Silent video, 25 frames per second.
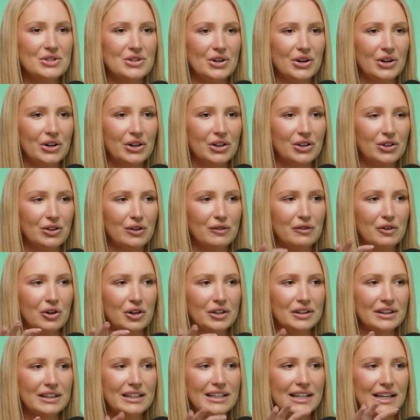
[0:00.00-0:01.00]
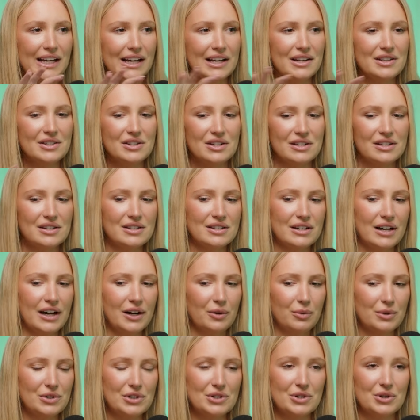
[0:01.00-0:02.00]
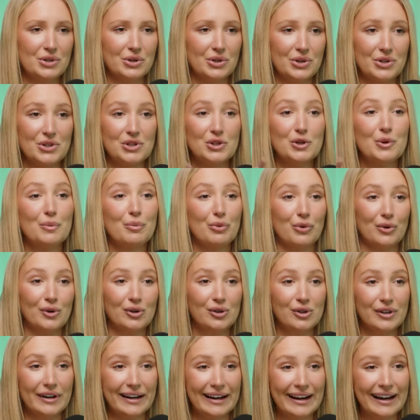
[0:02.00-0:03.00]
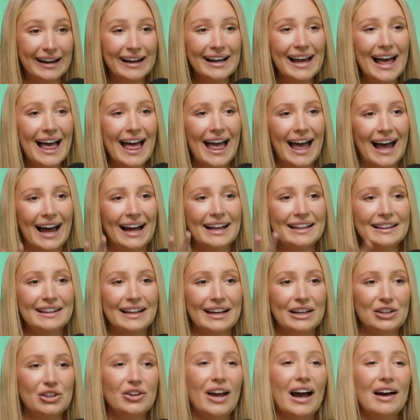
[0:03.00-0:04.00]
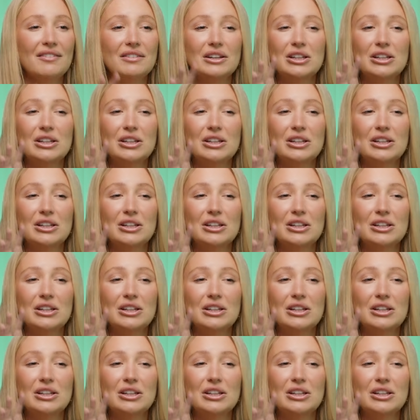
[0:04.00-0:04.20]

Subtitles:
So you've got the eastern side, which is closer to Broady, and there you have a